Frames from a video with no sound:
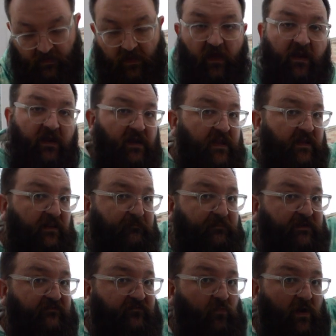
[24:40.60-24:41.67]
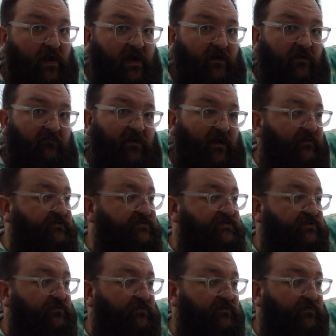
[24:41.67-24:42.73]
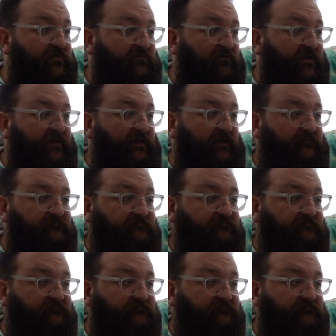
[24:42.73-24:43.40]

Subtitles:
A little bit of wear around 2 and 3,